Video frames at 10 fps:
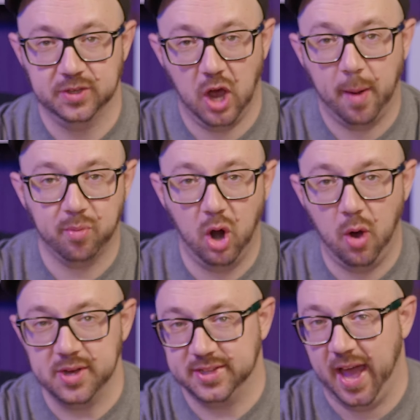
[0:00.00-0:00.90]
top
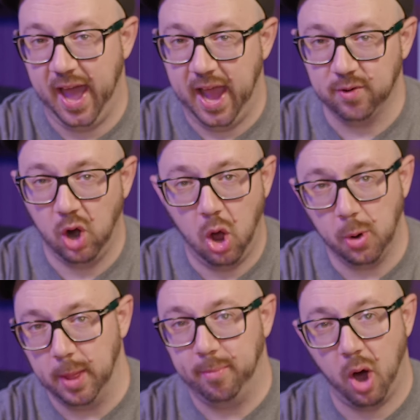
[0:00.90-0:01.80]
row is the A row
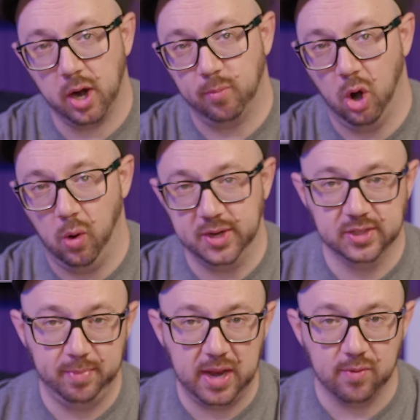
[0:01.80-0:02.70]
and the bottom row is the B